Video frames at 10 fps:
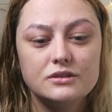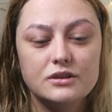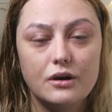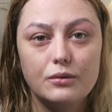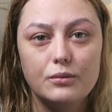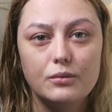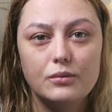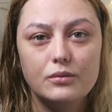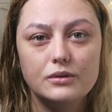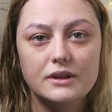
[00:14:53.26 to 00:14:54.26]
So
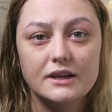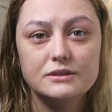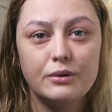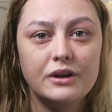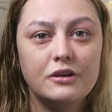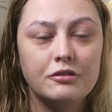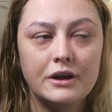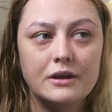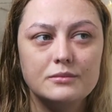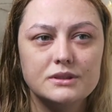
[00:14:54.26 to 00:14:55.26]
that's why the
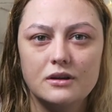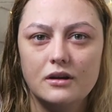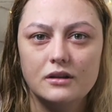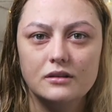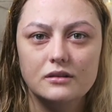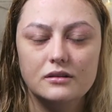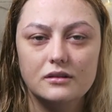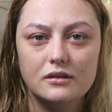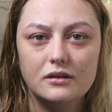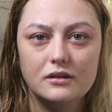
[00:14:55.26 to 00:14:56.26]
creams and all,
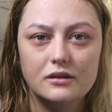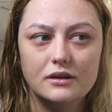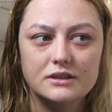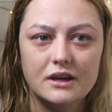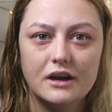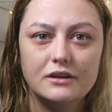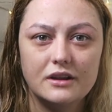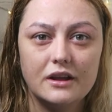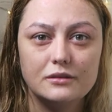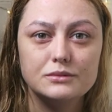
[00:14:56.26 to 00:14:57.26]
it's hard
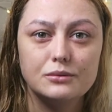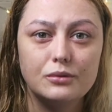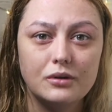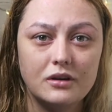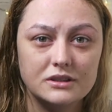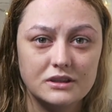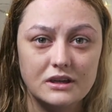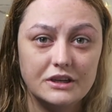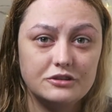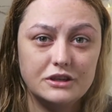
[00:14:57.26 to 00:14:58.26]
to get them to work because
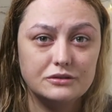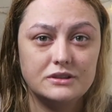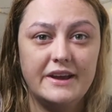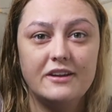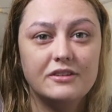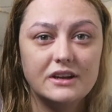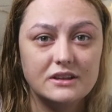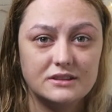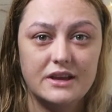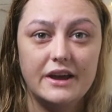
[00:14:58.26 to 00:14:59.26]
they're literally just getting rid of
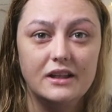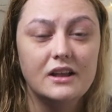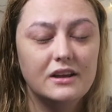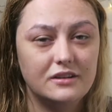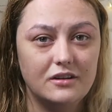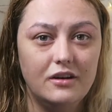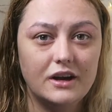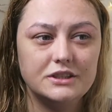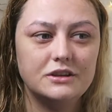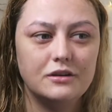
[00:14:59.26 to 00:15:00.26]
the scale. They're
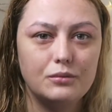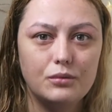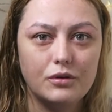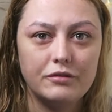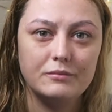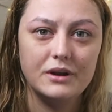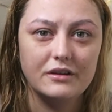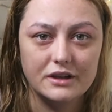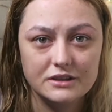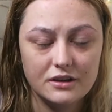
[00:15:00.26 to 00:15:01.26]
not actually going to work from
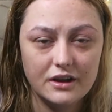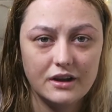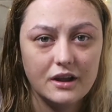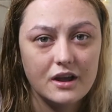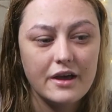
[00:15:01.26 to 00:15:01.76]
your inside.